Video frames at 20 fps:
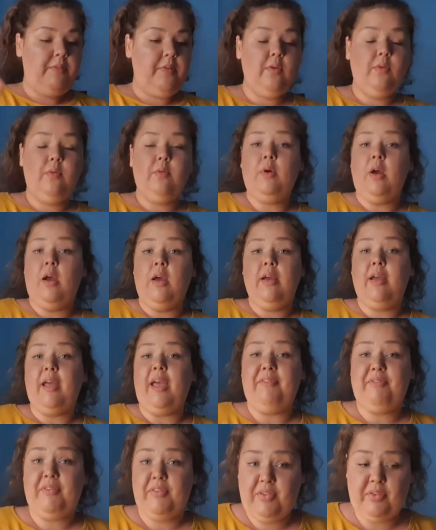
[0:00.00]
you
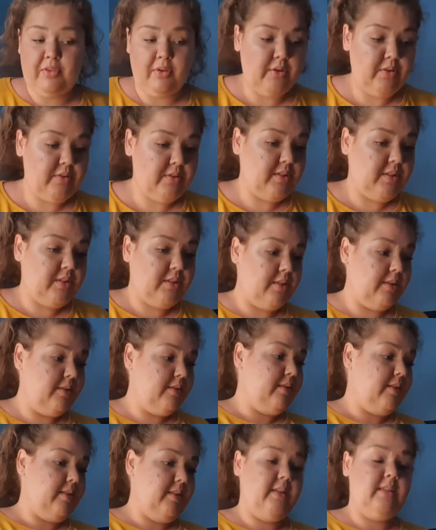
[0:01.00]
ever thought
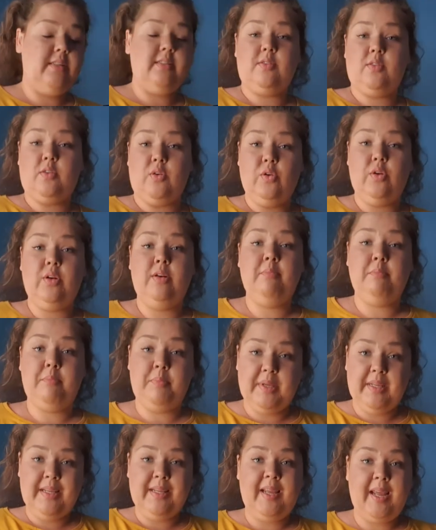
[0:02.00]
this couldn't
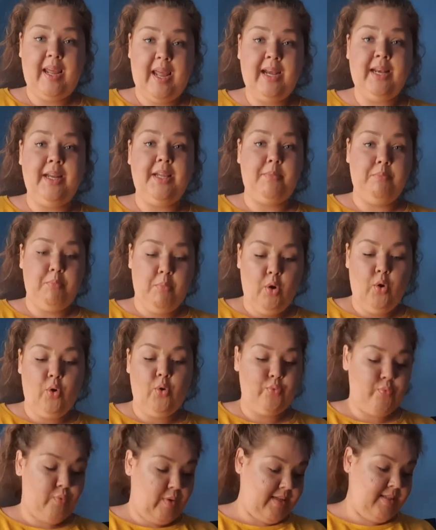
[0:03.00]
be any
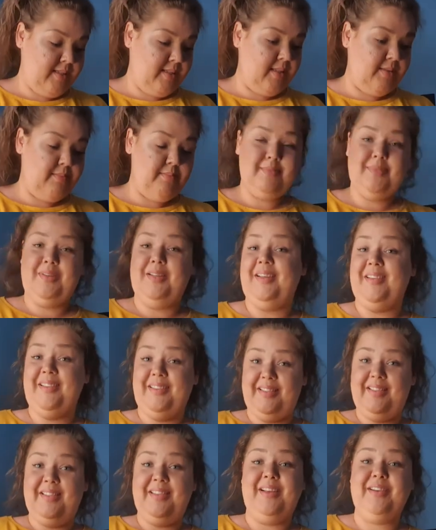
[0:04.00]
more random,
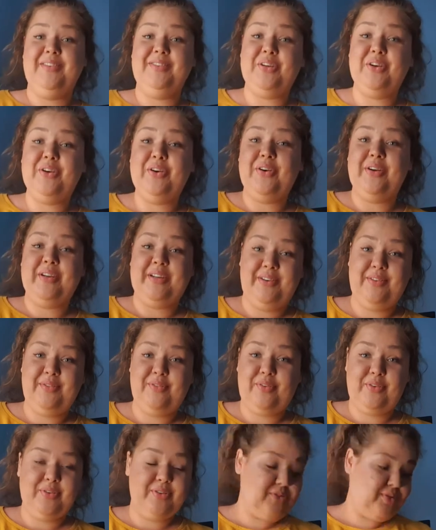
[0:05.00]
then you're in
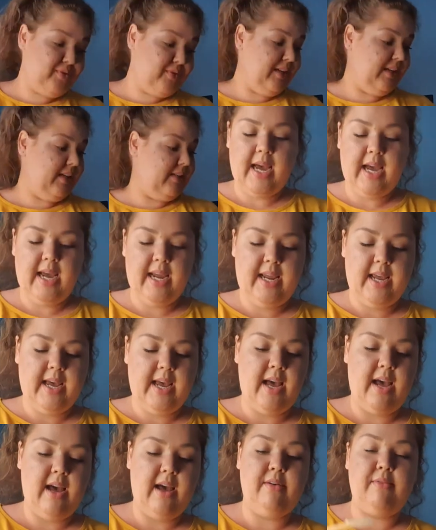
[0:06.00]
for a treat. I
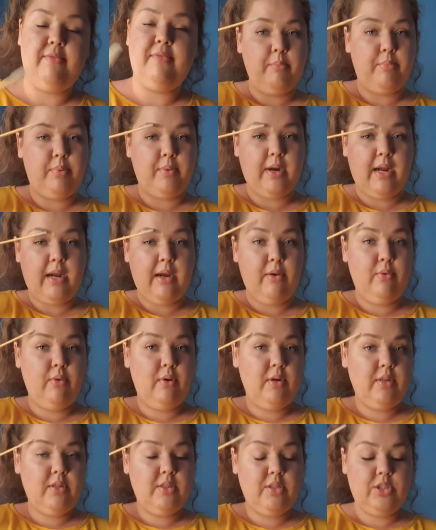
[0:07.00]
have
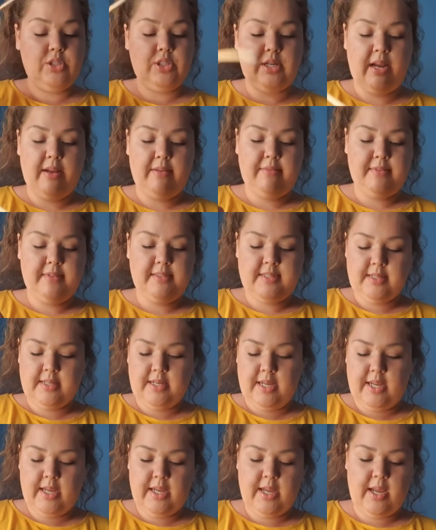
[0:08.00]
brow shavers in
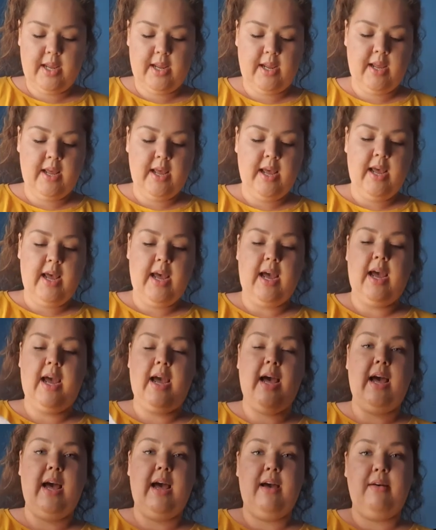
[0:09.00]
here, I
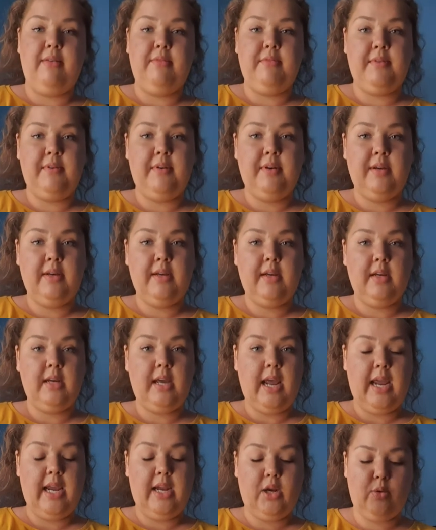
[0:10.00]
have
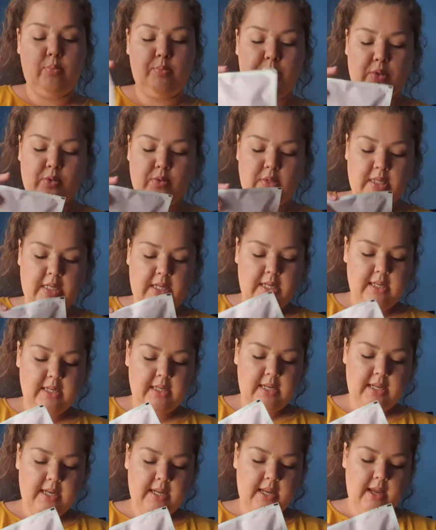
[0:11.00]
Halo Beauty in
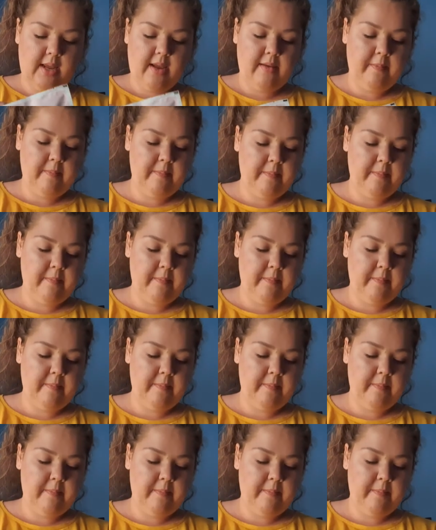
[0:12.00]
here,